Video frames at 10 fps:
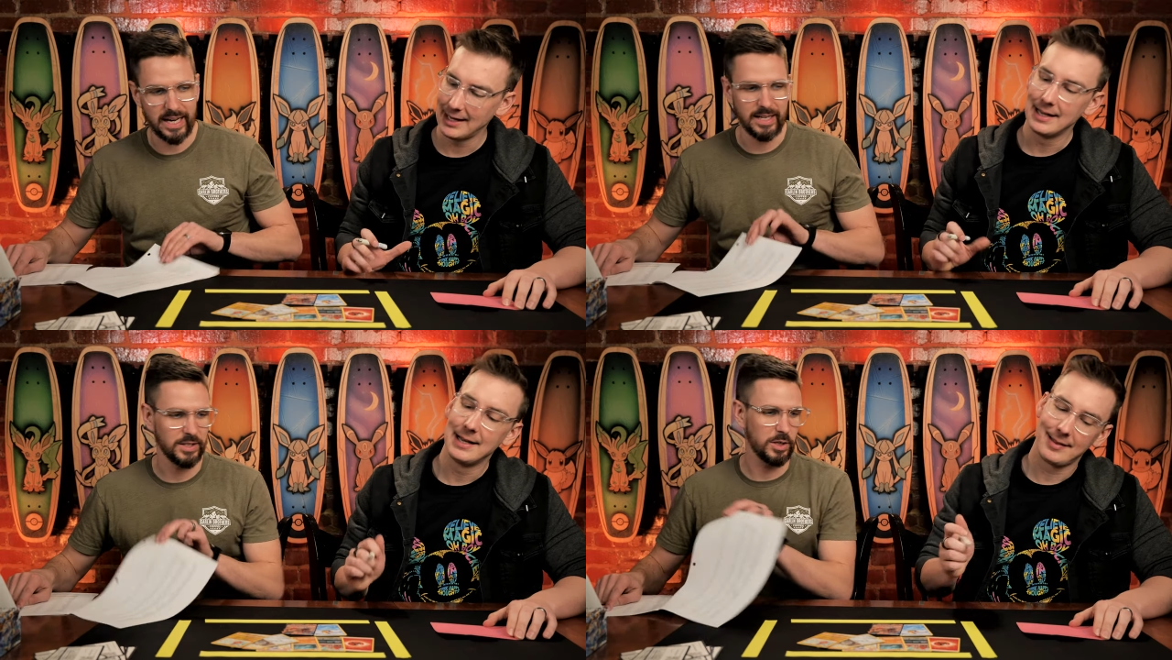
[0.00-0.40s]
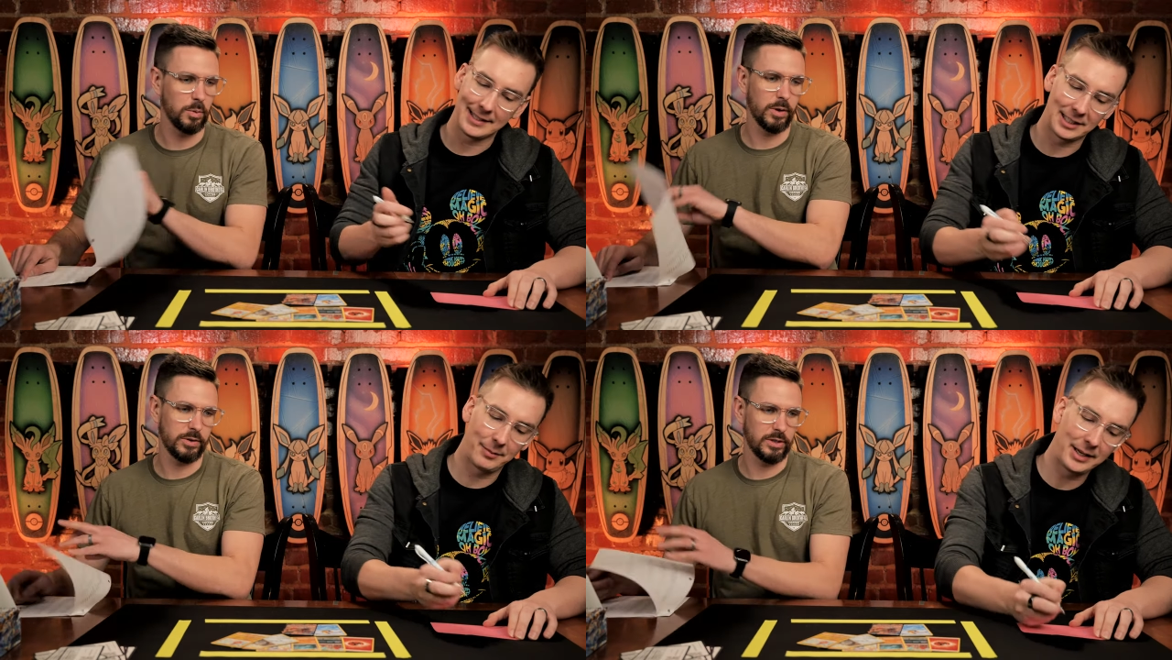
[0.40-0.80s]
Speaker 1: cents,
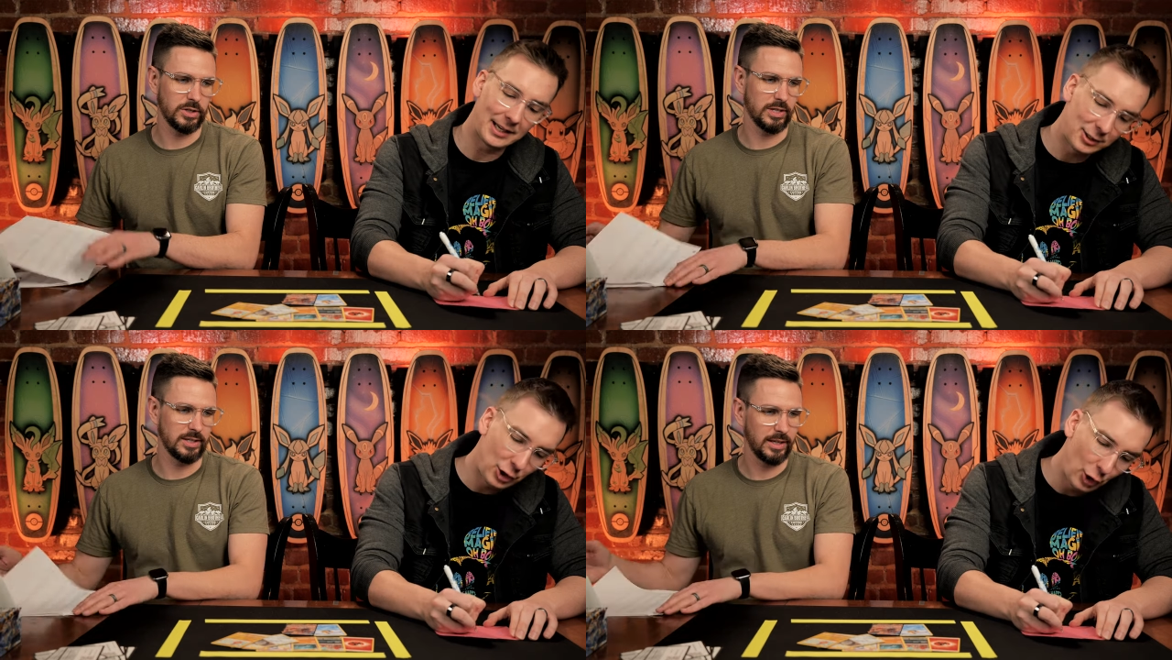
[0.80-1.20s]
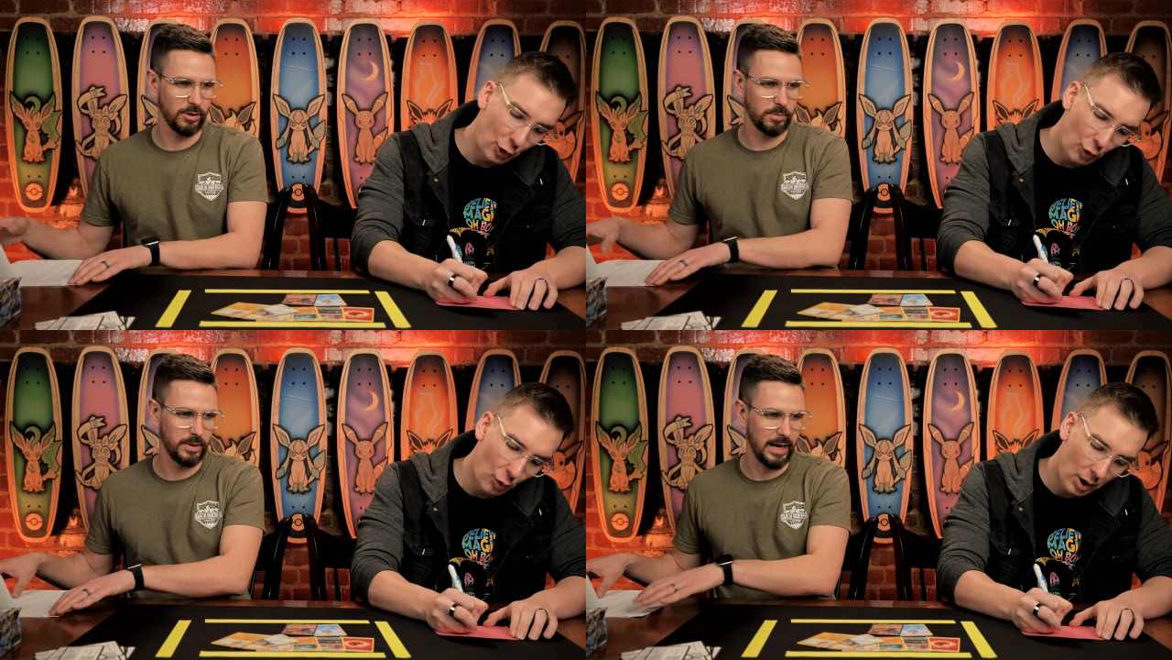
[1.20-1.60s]
so worth it a, a
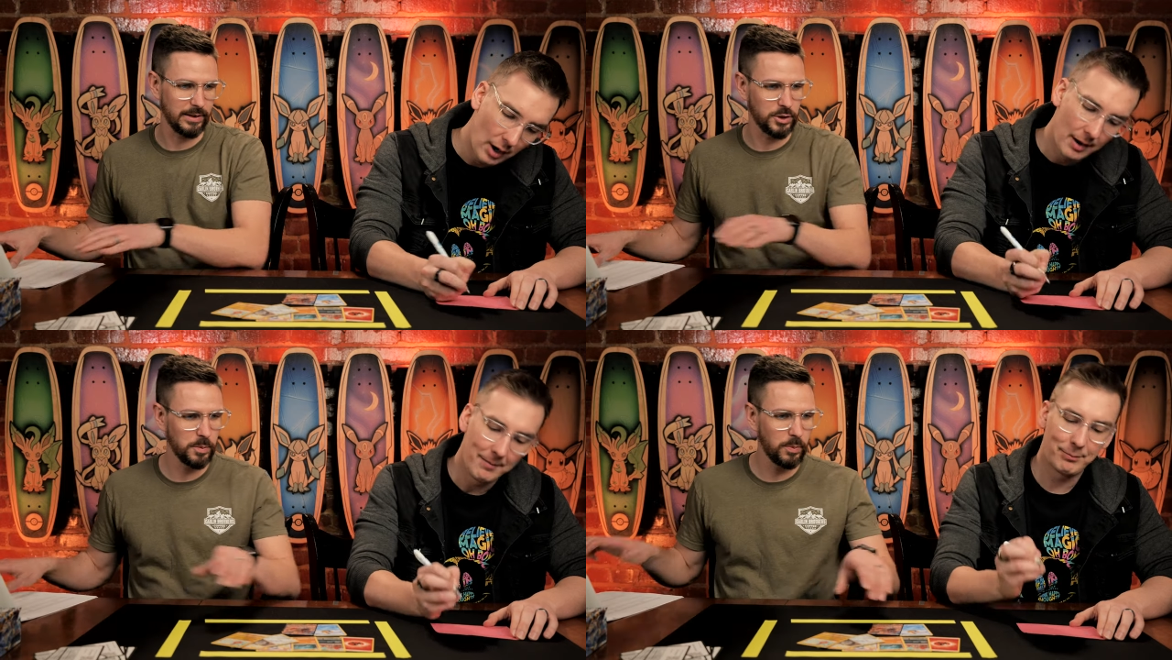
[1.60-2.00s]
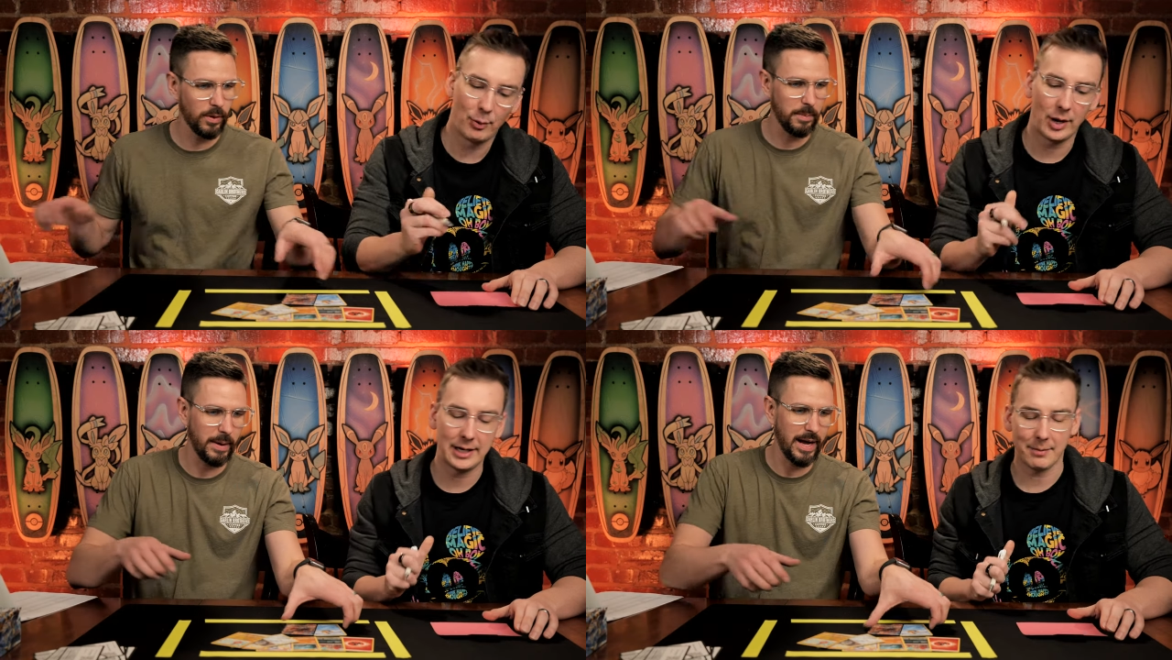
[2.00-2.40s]
single, yeah, two
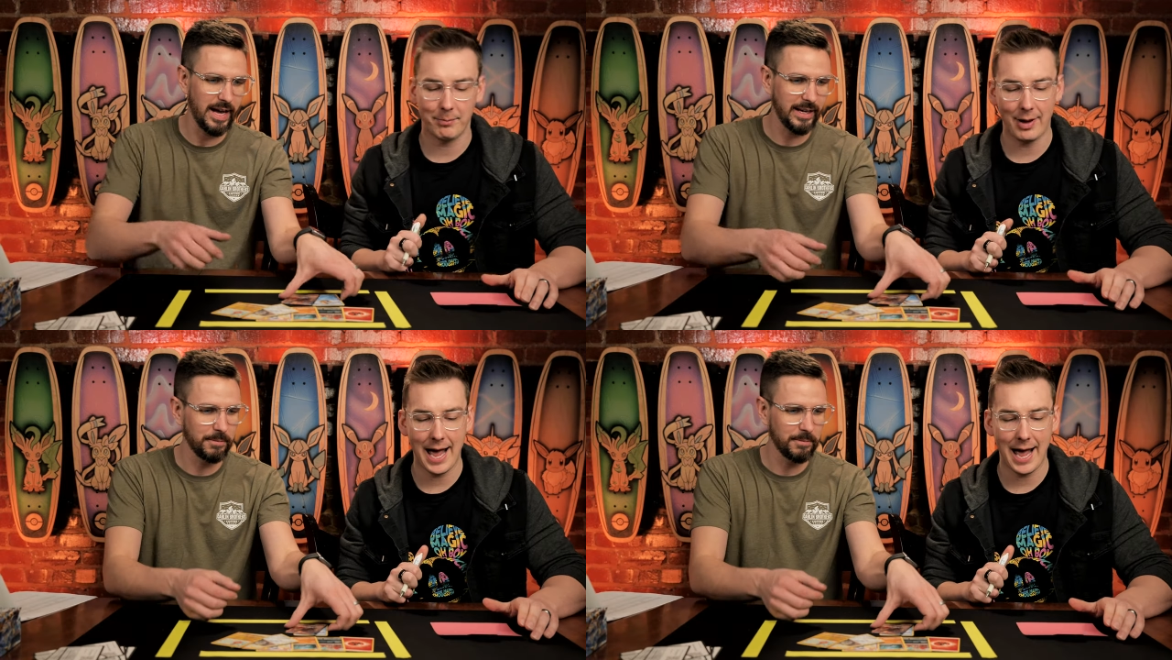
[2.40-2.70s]
point, point pack.